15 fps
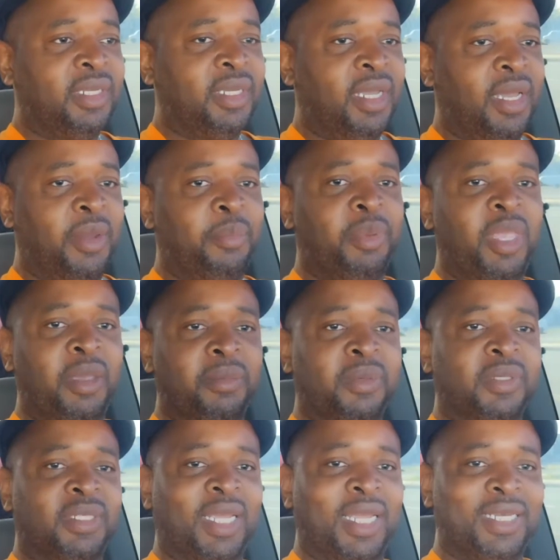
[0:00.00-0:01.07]
be able
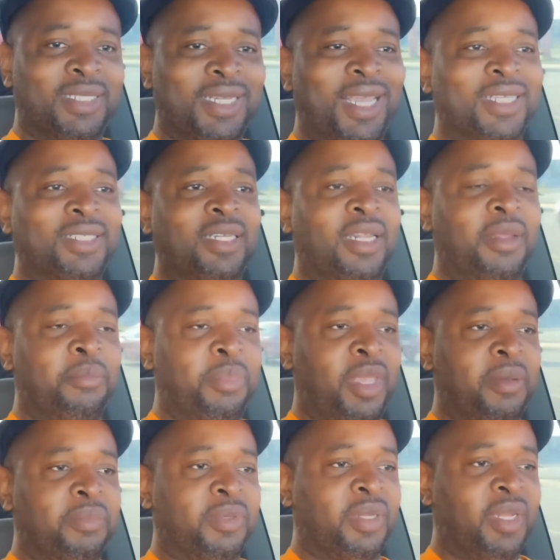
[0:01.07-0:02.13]
to digest it and be able
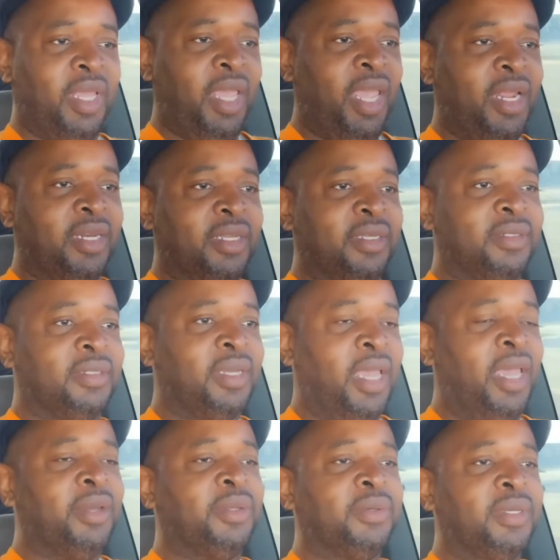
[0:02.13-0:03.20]
to
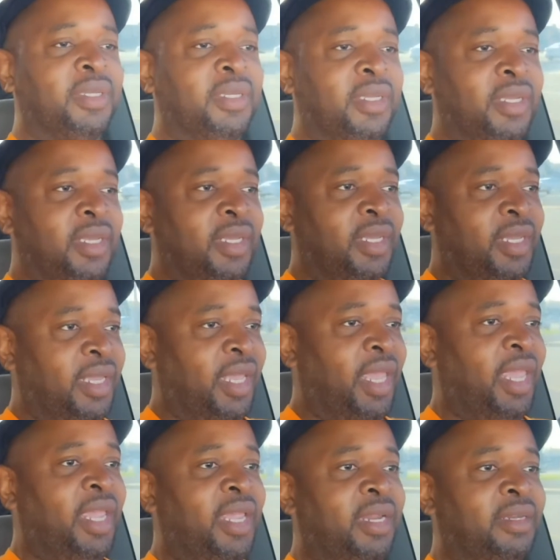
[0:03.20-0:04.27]
handle it.
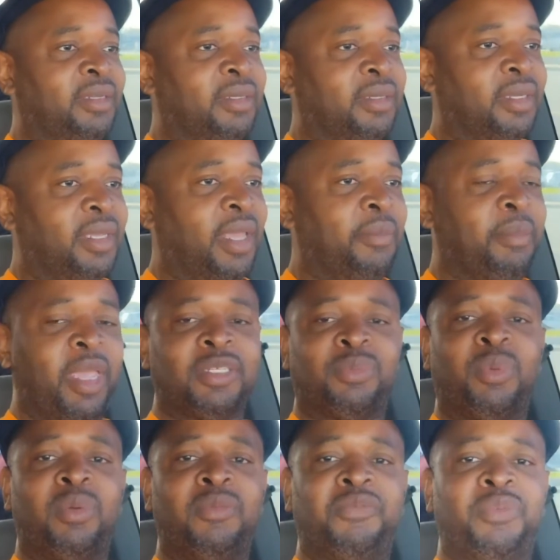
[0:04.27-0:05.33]
And it makes
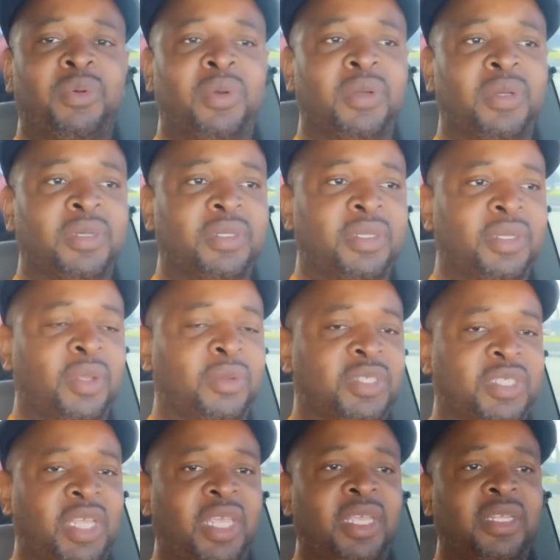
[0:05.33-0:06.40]
room for your
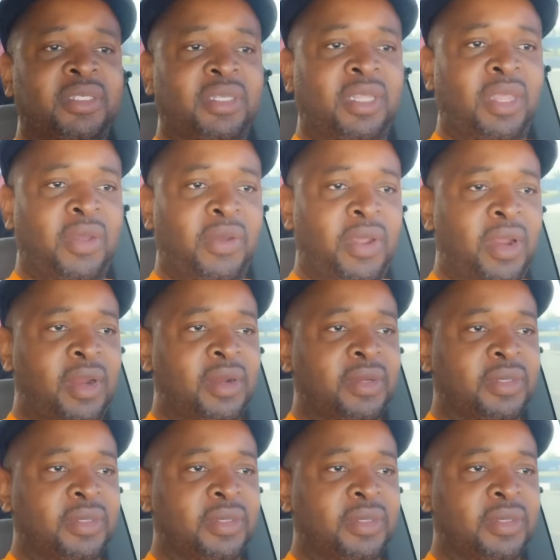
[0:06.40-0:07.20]
sins and your errors.